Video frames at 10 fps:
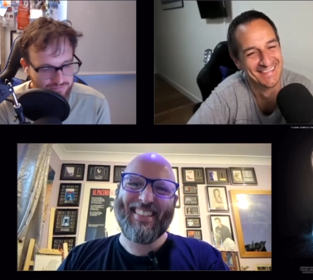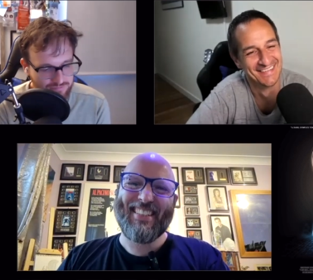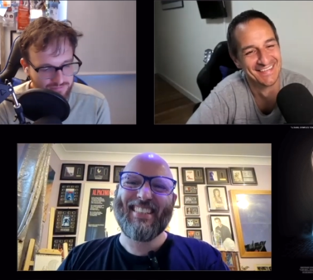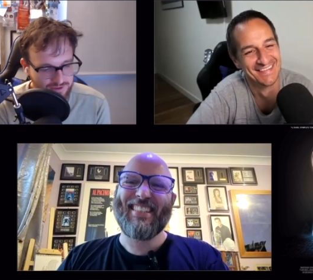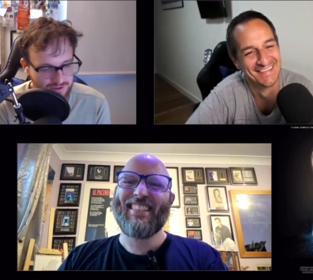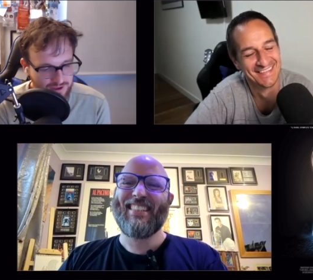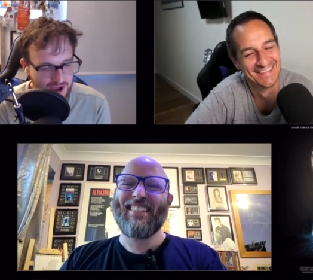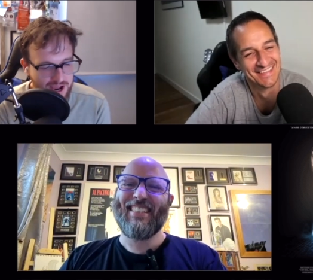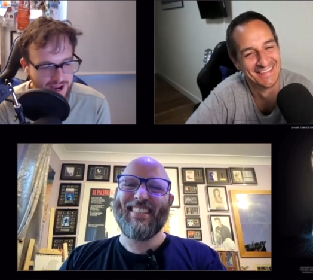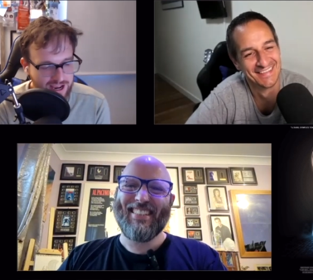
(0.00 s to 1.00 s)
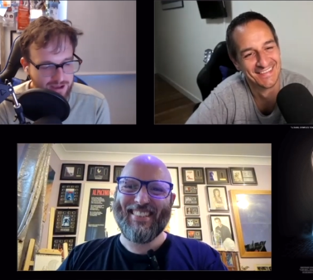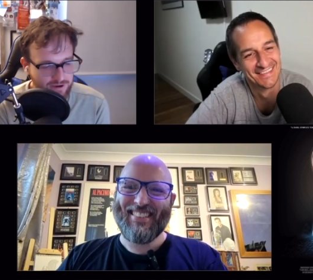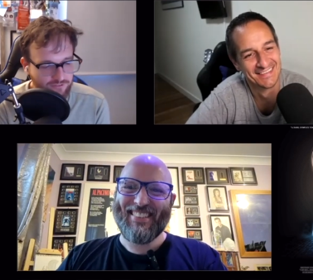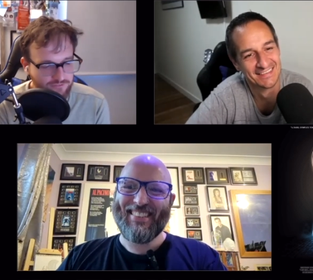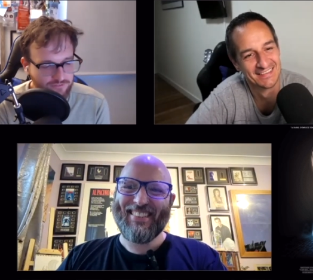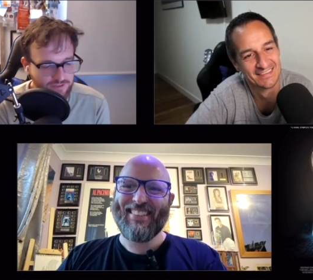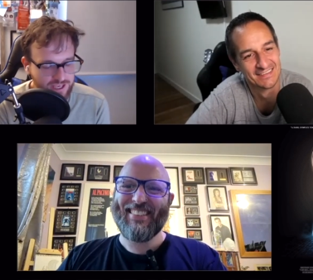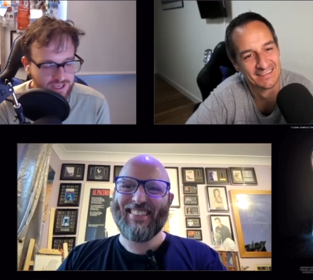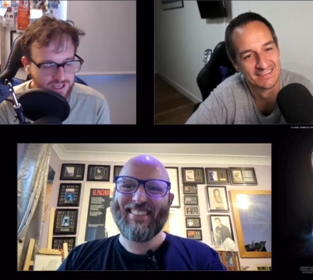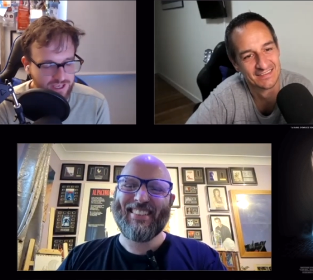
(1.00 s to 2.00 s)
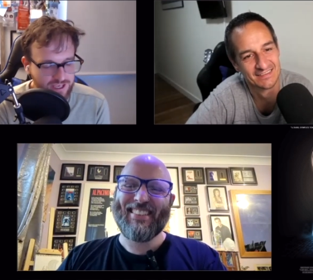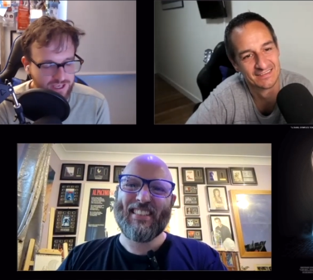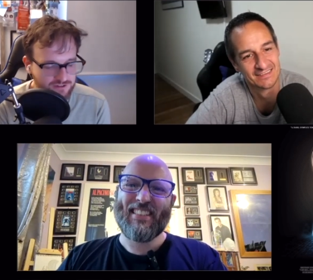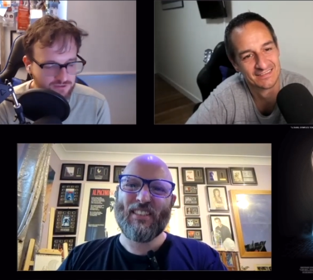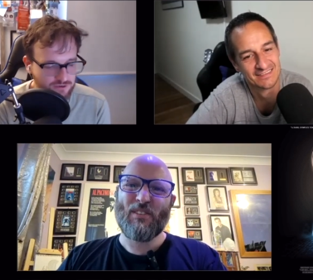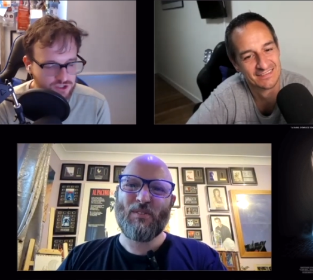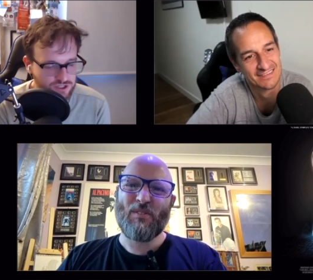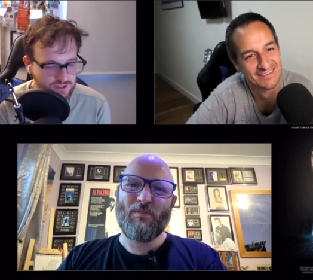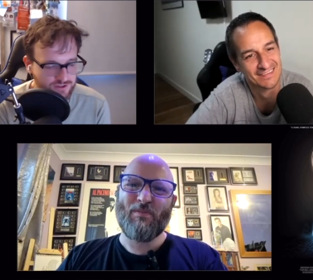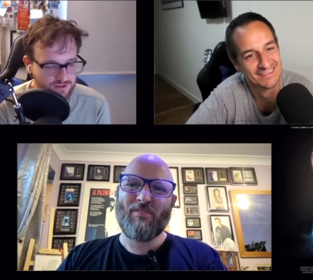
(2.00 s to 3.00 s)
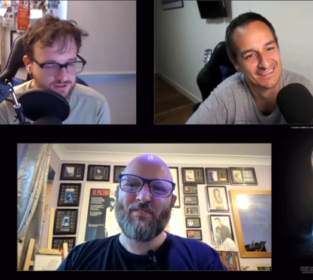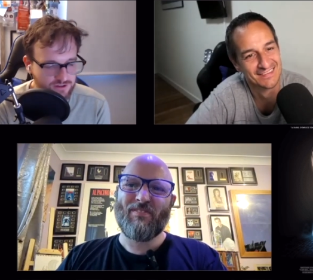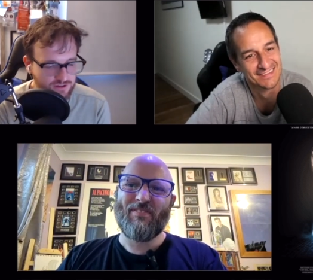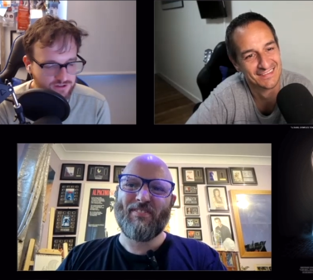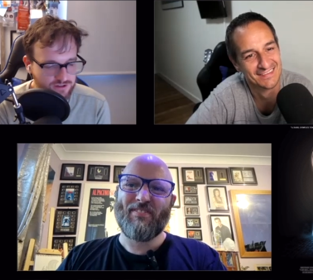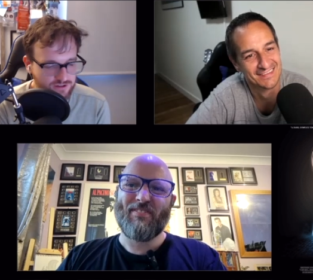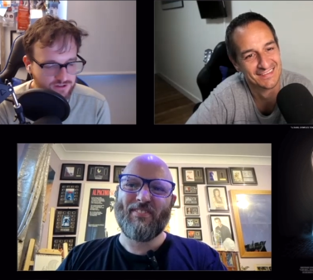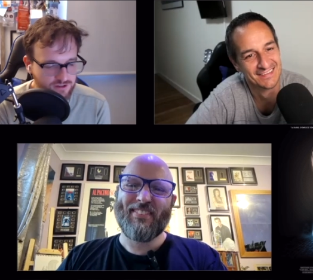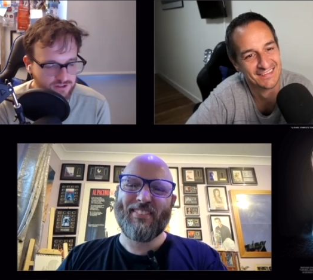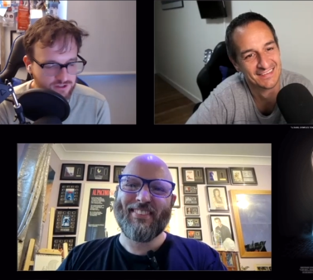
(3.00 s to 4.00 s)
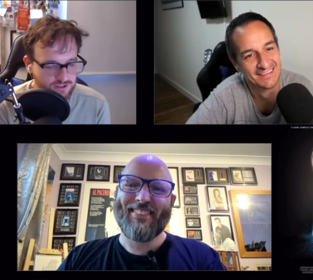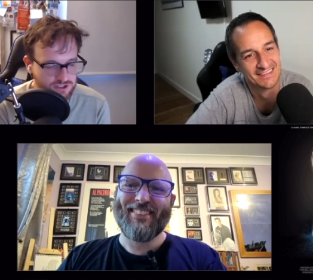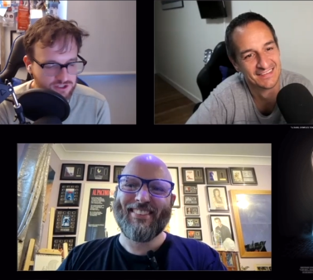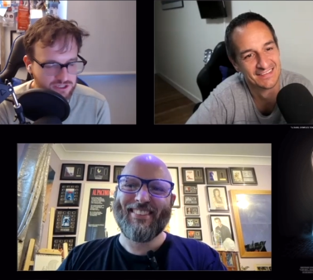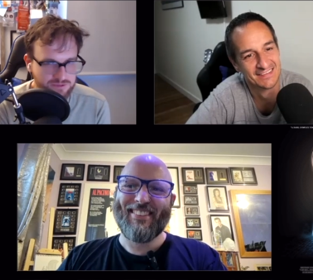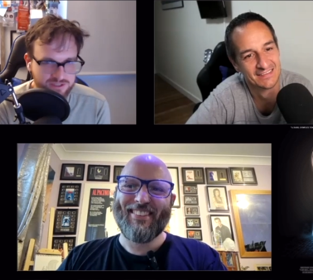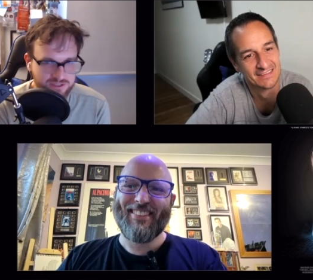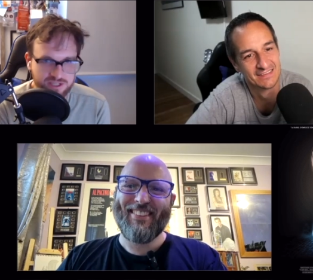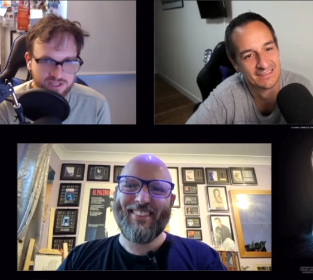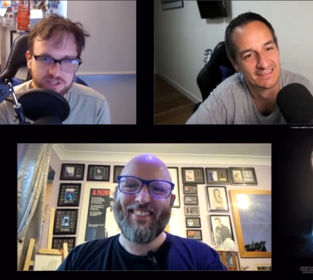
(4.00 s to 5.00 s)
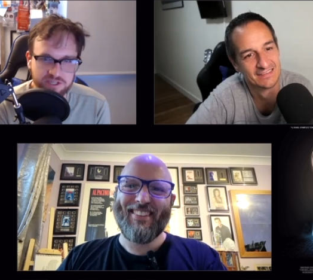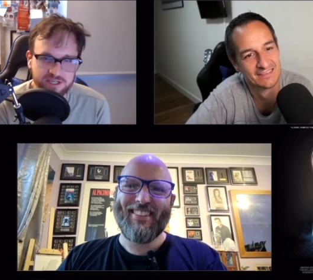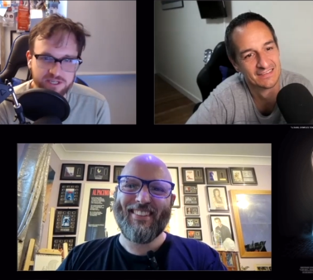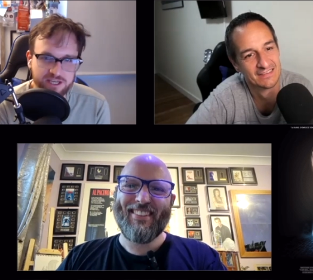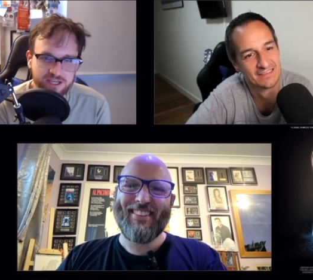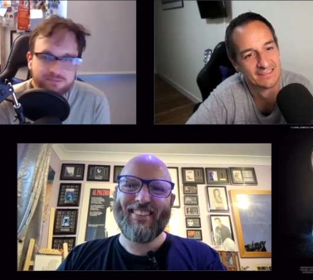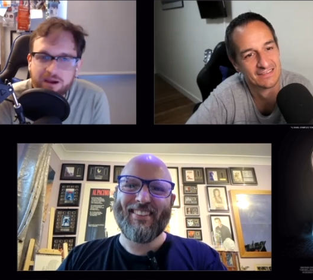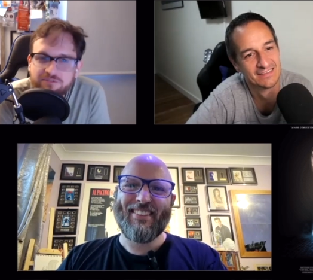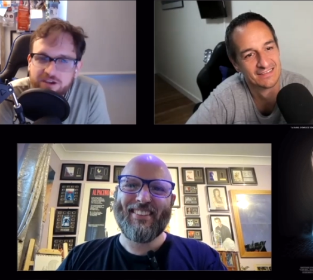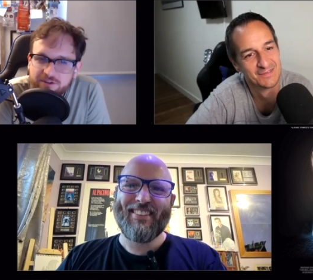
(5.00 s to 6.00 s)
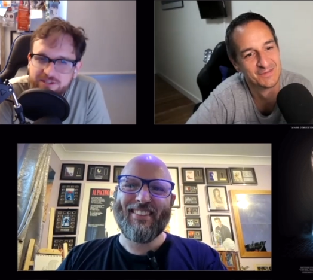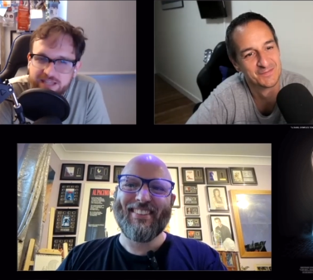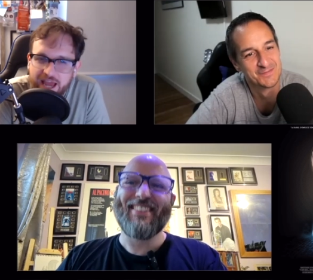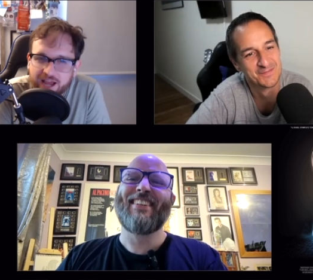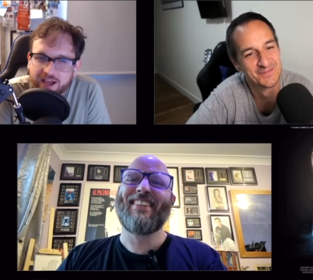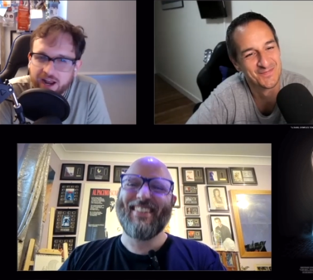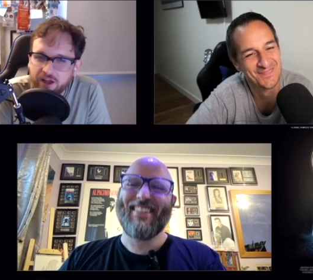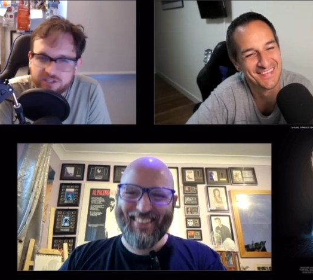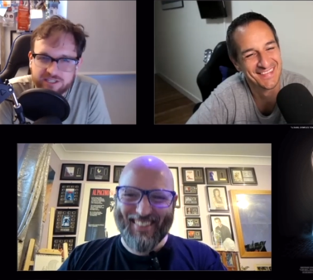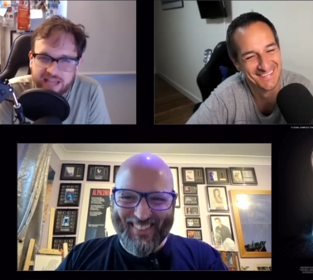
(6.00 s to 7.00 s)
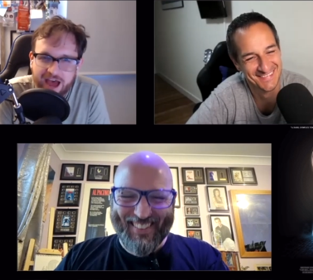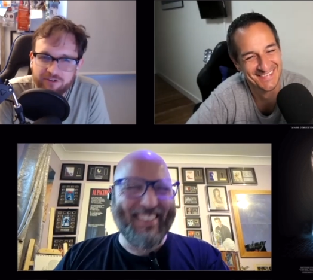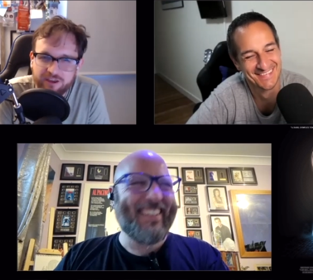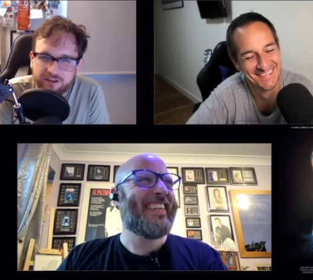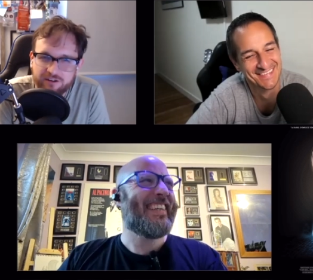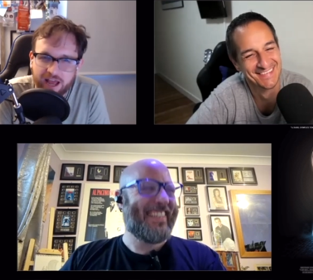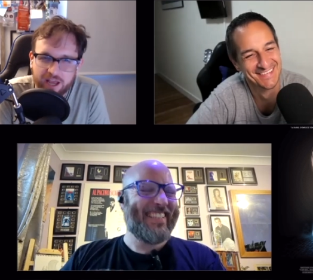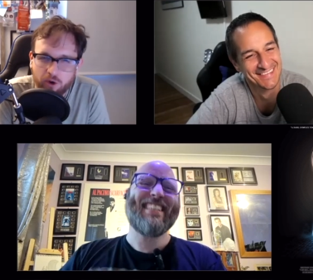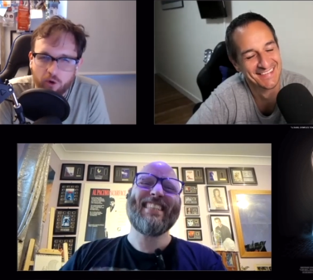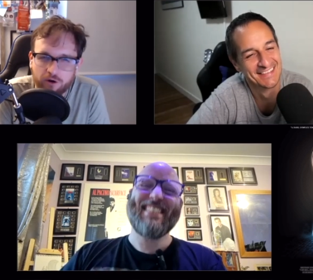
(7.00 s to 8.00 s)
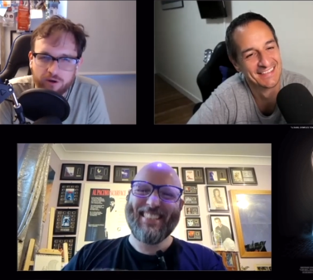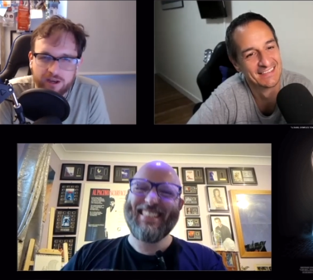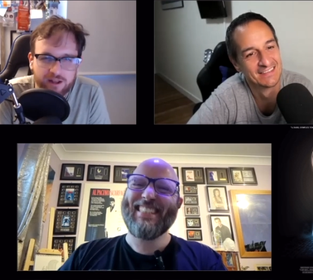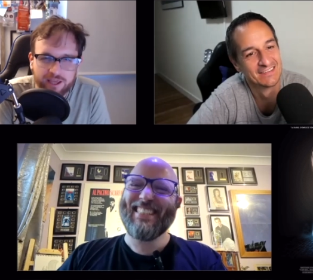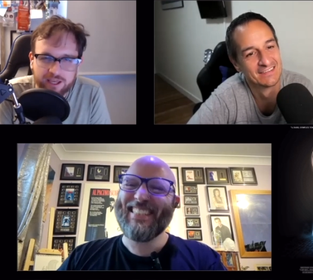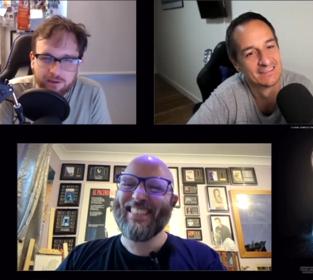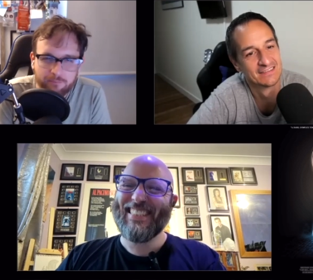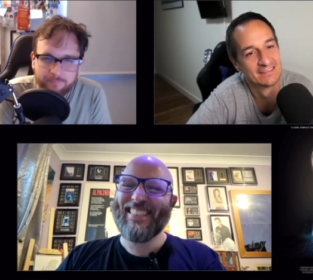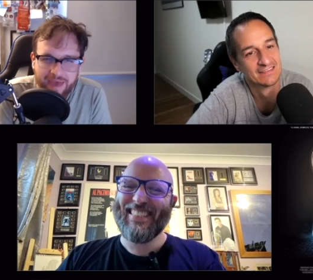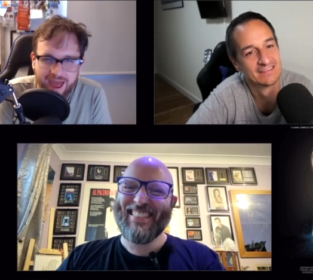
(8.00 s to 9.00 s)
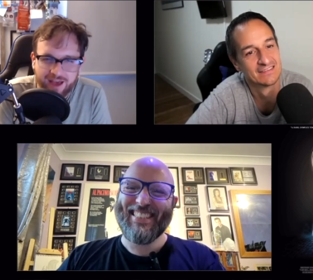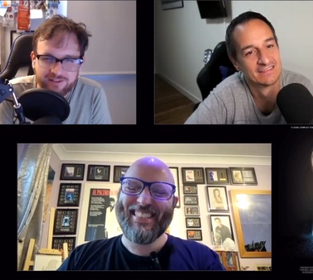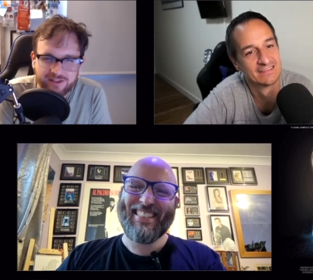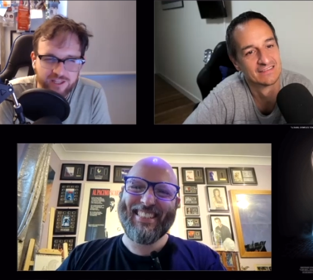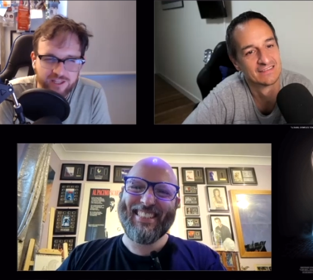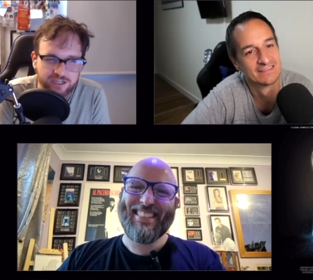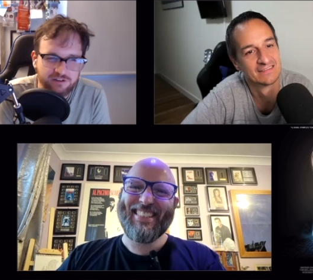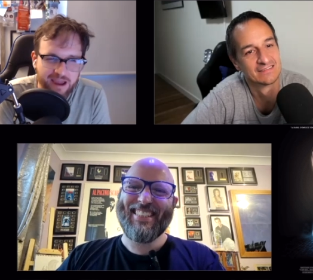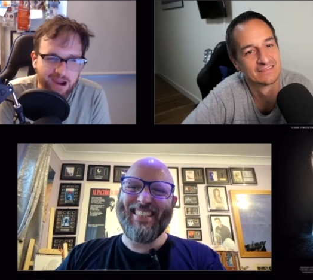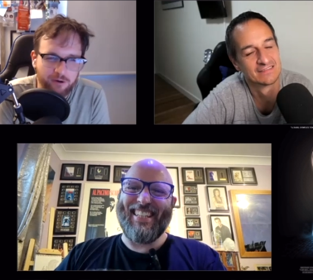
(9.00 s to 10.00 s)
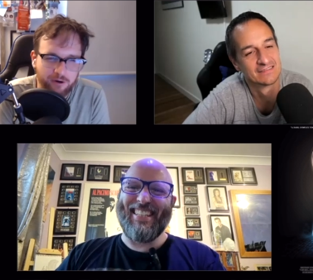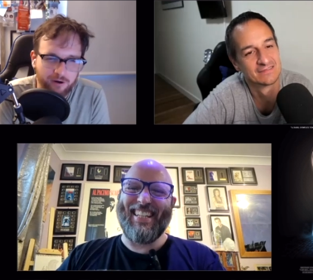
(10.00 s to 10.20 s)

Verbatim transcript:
Speaker 1: I am a fiend for just chips and salsa. It's my favorite snack, and I'll just have it. I order it like in mass and then devour